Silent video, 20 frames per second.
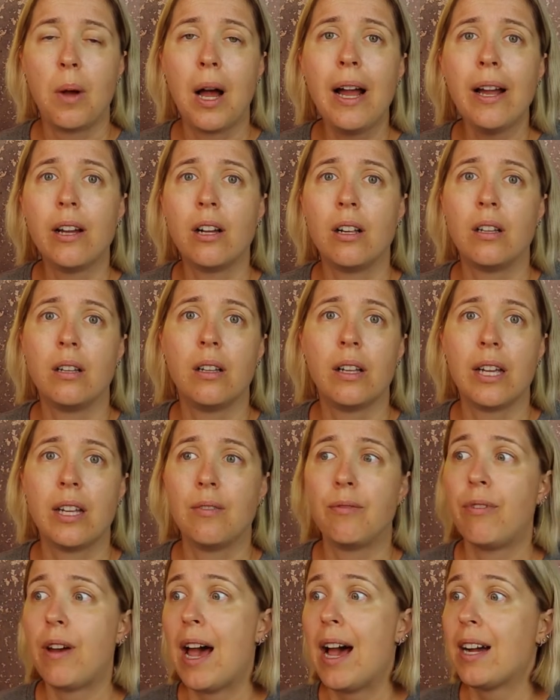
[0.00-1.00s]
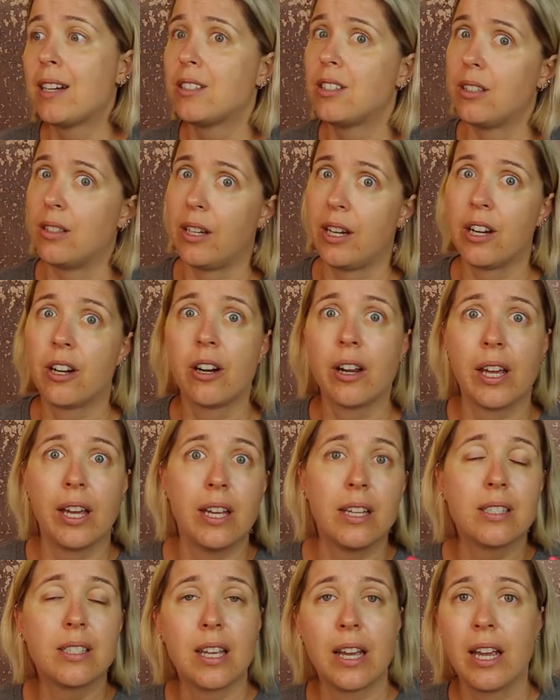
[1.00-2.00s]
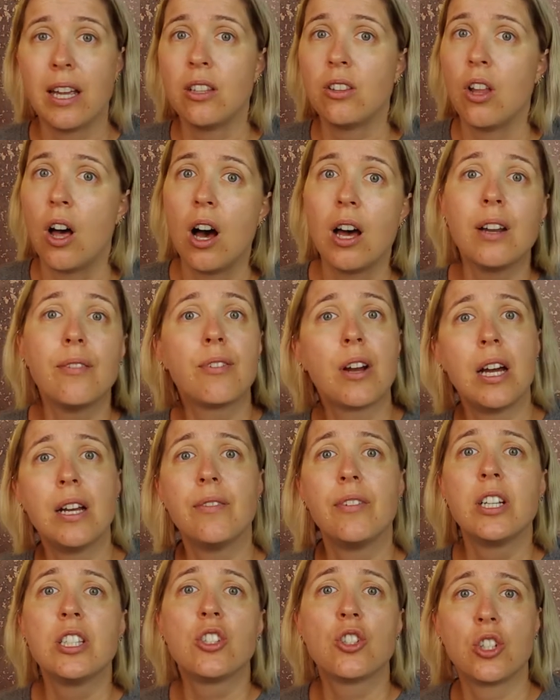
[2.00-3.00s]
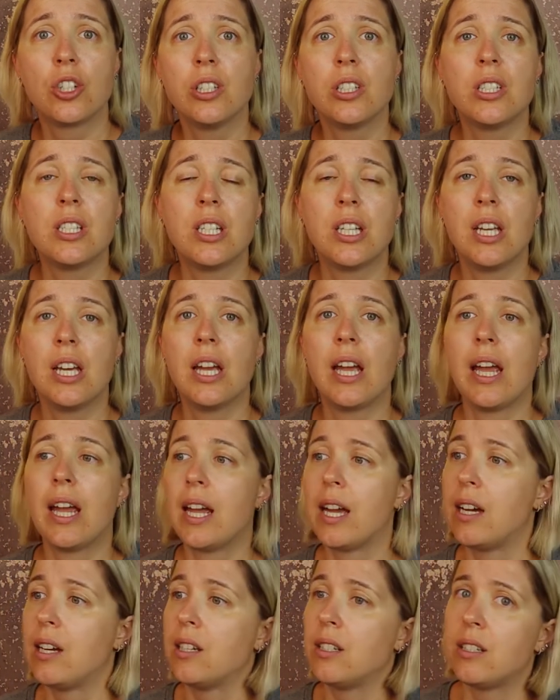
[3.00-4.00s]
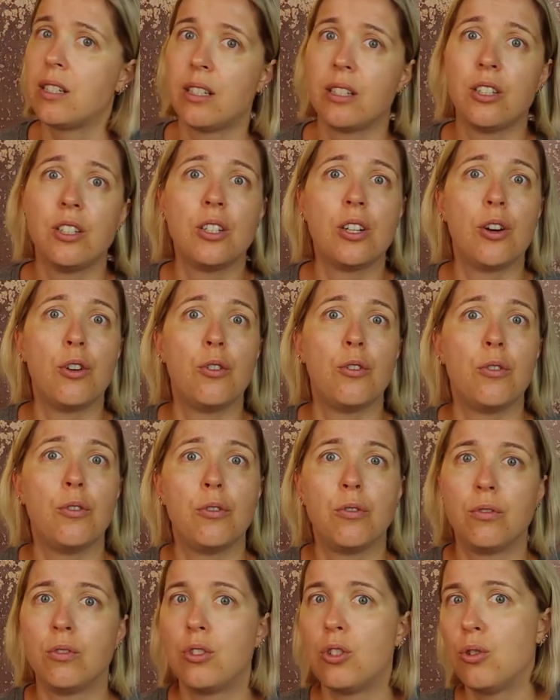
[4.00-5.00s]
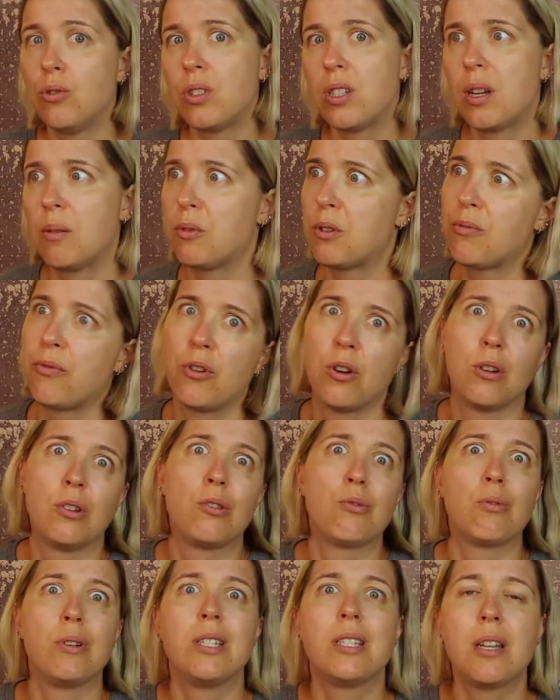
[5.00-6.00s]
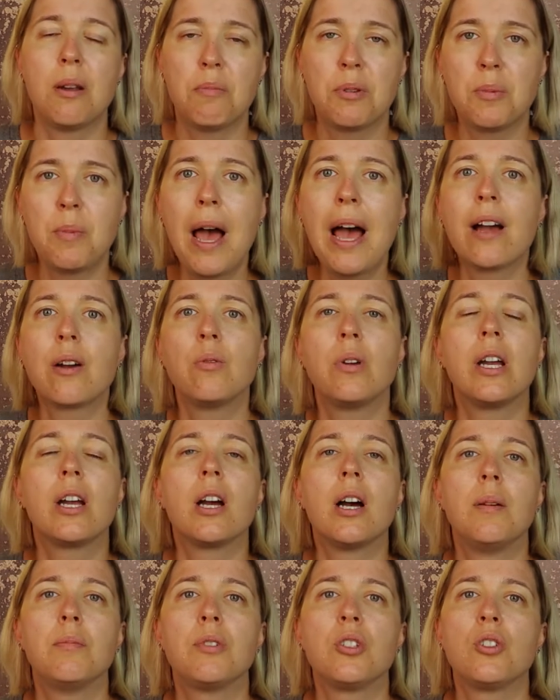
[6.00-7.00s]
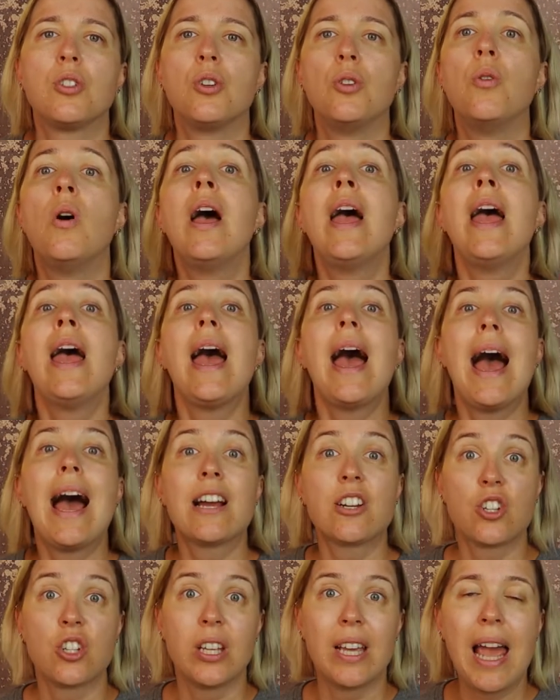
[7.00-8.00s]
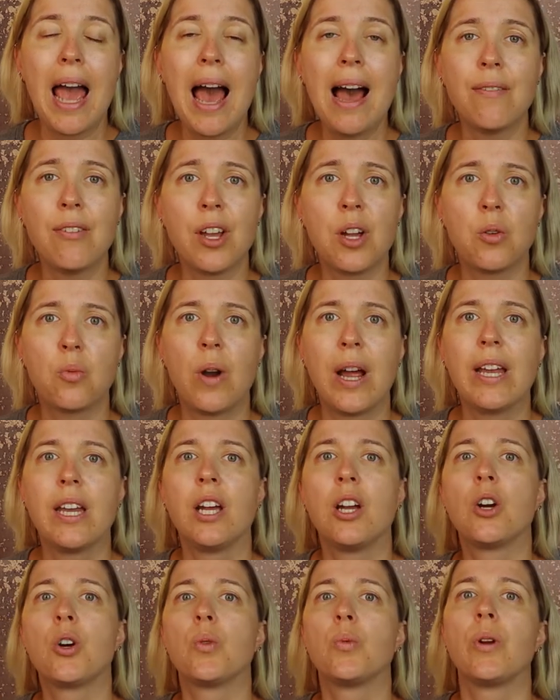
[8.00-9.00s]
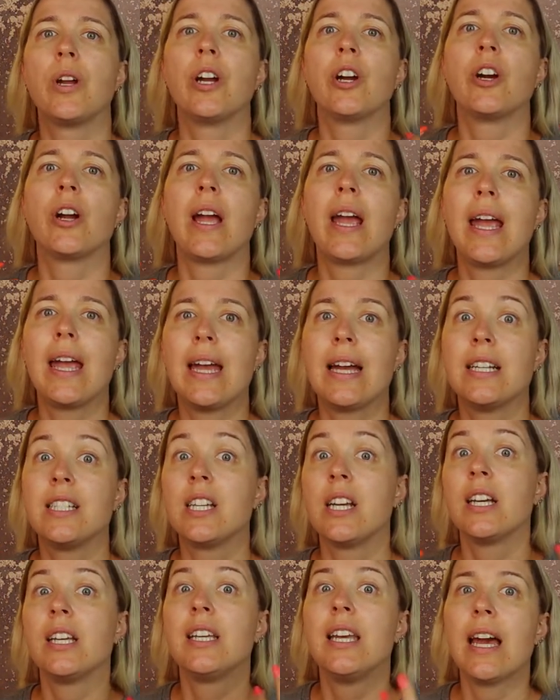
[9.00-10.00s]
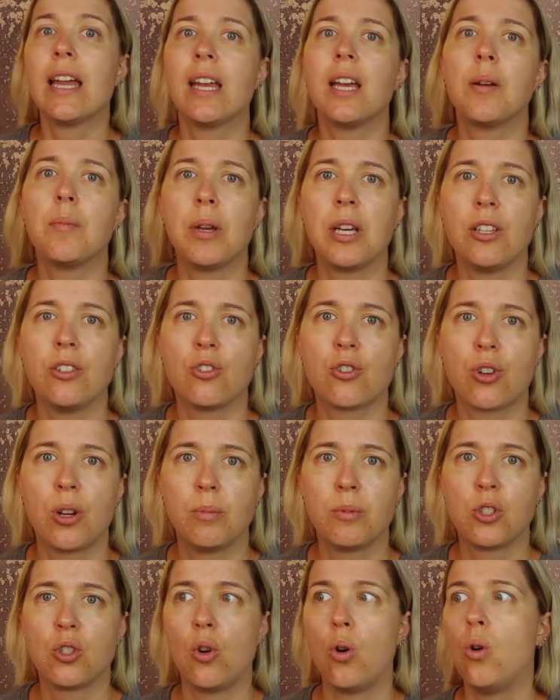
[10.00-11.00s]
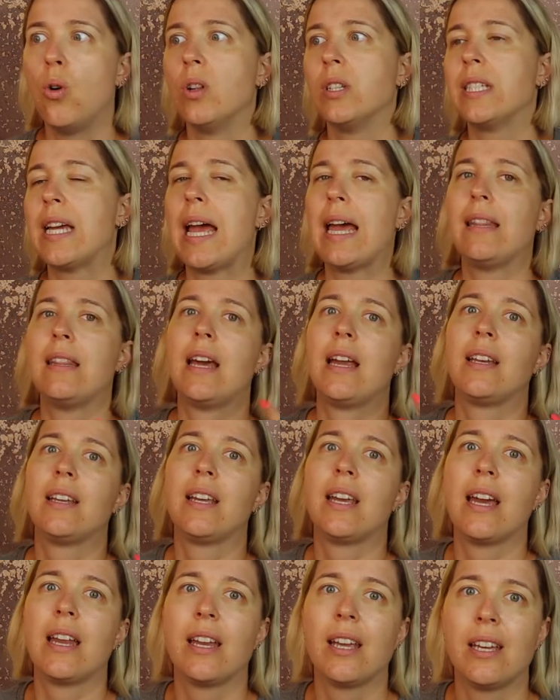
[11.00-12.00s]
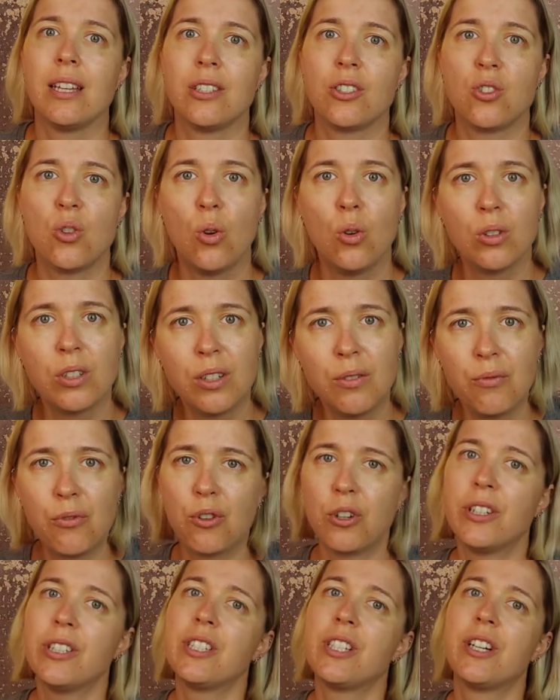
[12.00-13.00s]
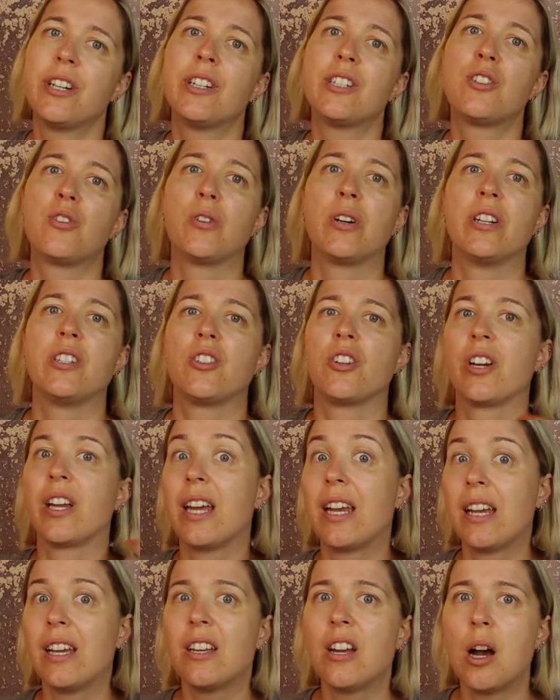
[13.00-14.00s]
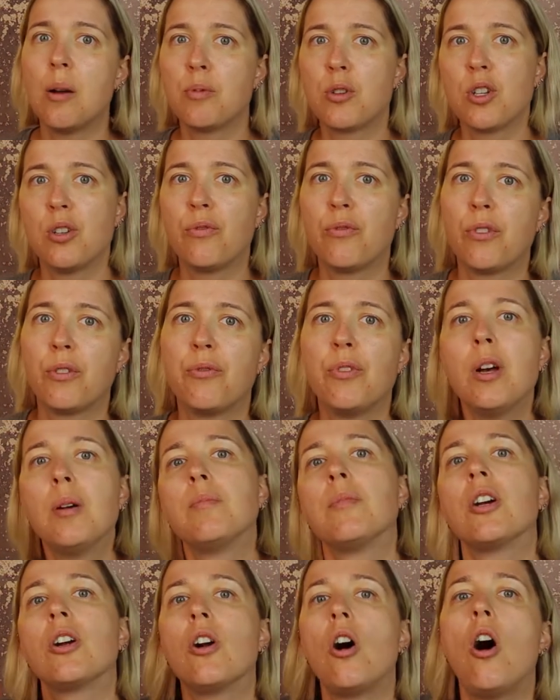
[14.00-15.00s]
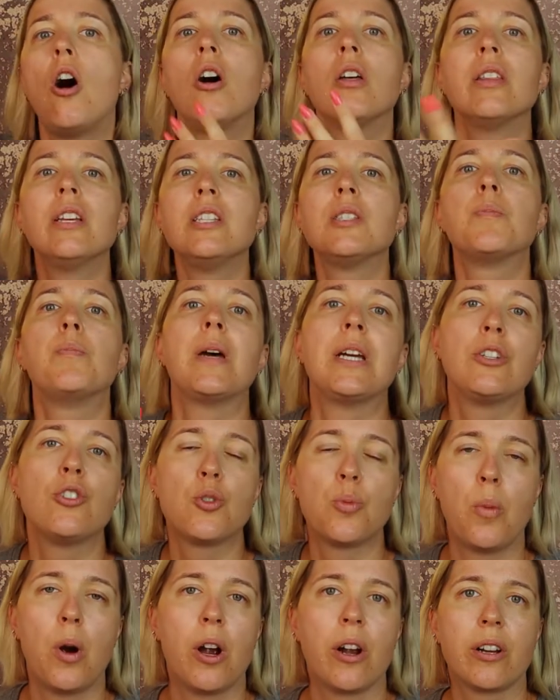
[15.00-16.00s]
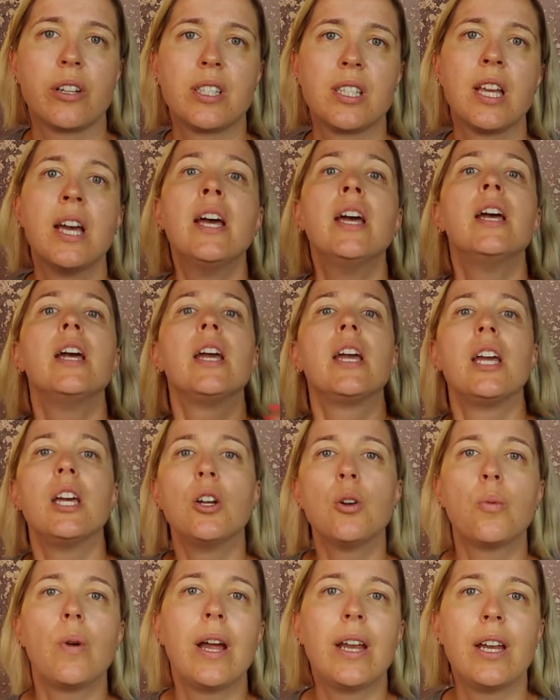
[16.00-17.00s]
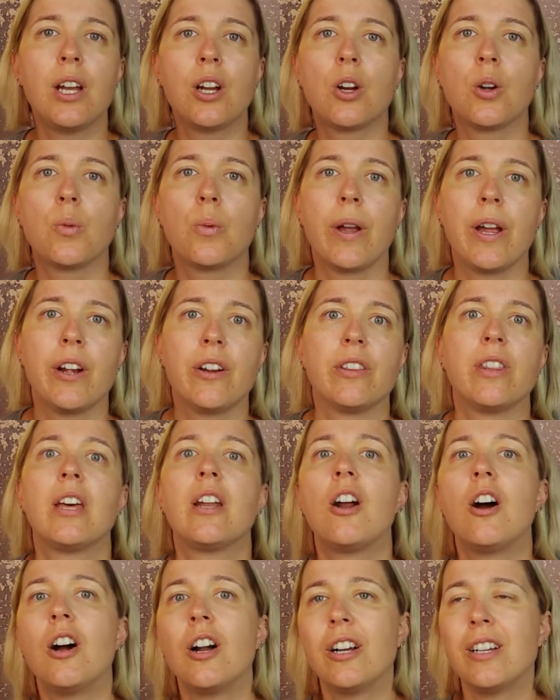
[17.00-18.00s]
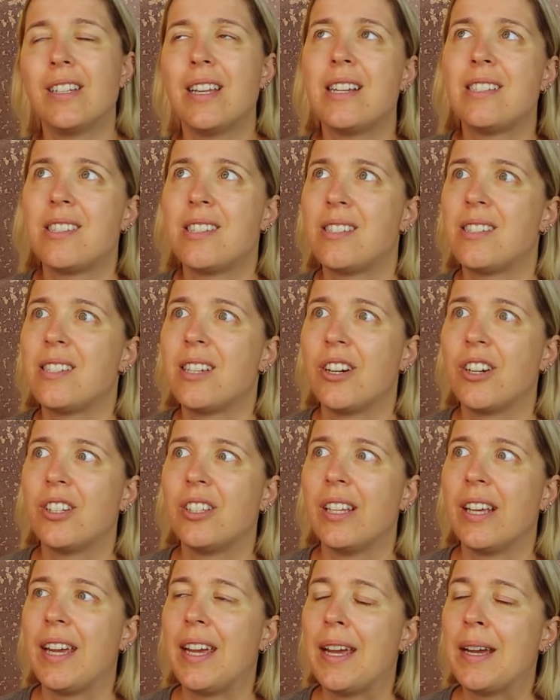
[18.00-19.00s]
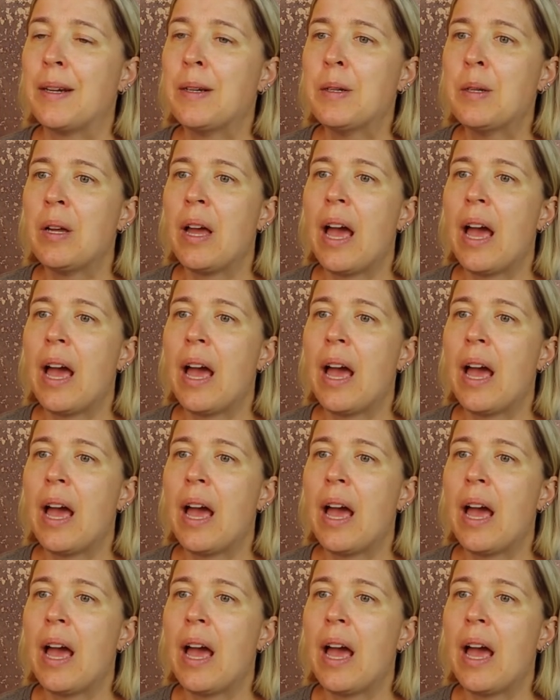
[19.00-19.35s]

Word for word: mile. In fact, there is a lot of kind of uncertainty and, you know, two steps forward, three steps back when it comes to actually having a writing career and getting a manuscript sold and then getting it sold in foreign territories or getting it optioned for film. There are all these benchmarks in a writing career that aren't necessarily